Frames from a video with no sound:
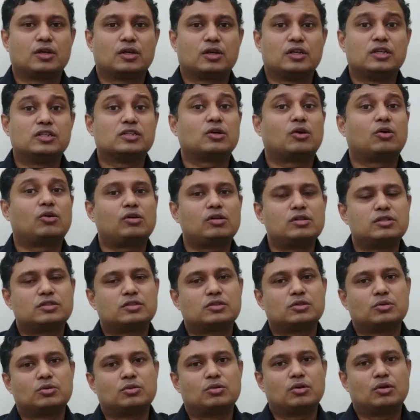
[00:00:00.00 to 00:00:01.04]
is
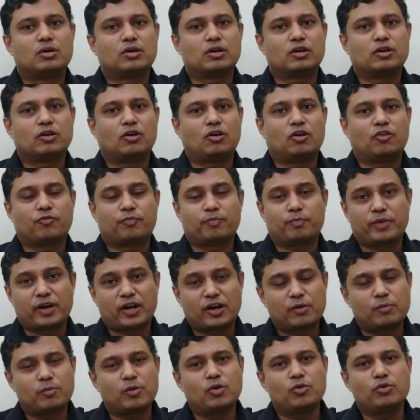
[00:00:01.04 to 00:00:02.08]
also of
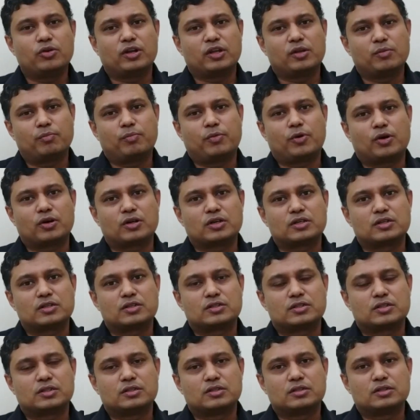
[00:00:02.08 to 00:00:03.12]
paramount
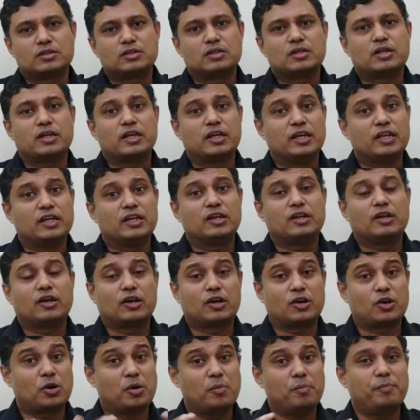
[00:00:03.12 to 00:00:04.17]
importance in
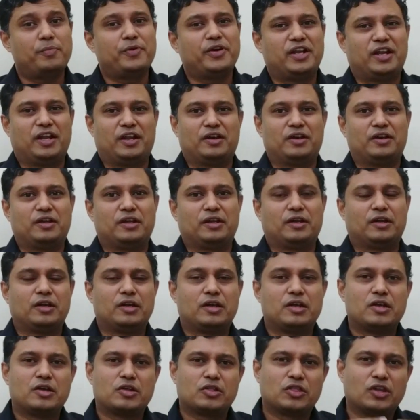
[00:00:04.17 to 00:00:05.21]
comprehending
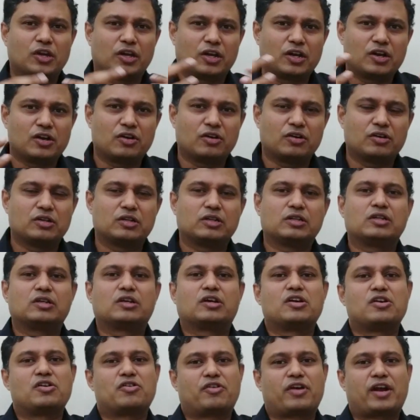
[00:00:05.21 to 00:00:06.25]
the
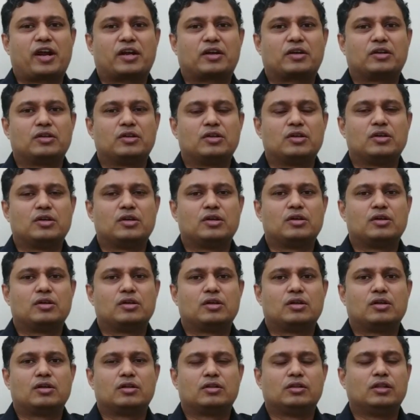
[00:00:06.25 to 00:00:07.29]
contract.
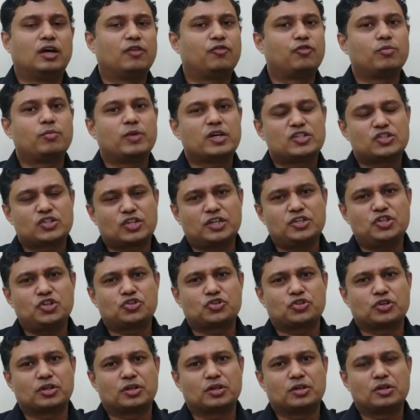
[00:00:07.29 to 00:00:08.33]
Therefore, my
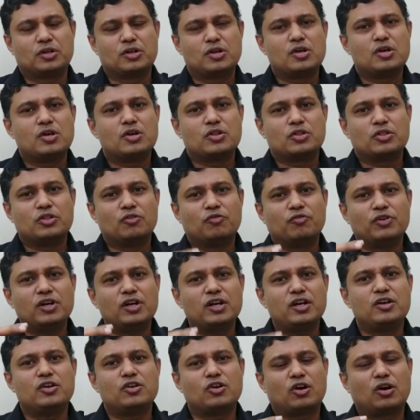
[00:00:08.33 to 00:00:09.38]
suggestion, the
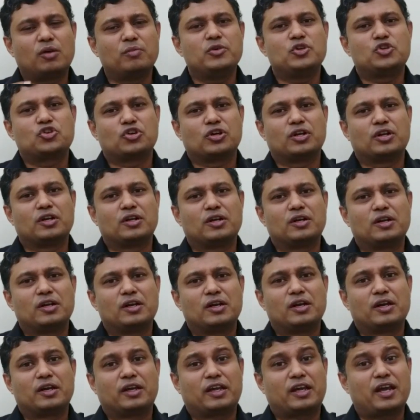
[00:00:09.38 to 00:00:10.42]
word omission
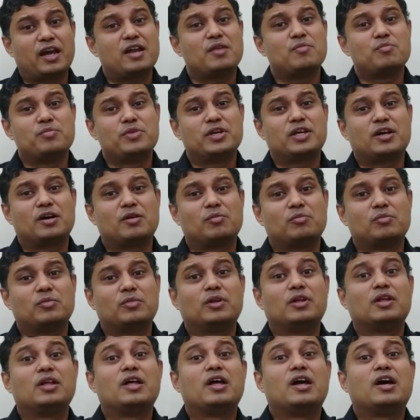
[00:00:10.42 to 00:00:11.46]
can
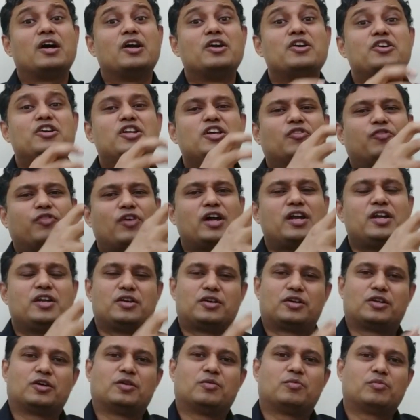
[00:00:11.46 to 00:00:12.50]
become a
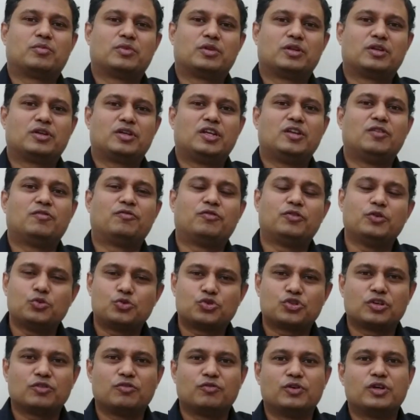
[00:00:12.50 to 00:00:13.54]
defined term in
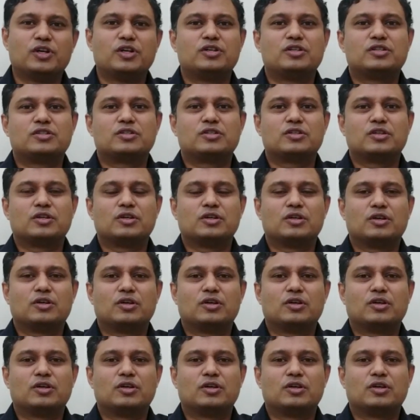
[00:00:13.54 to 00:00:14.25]
future versions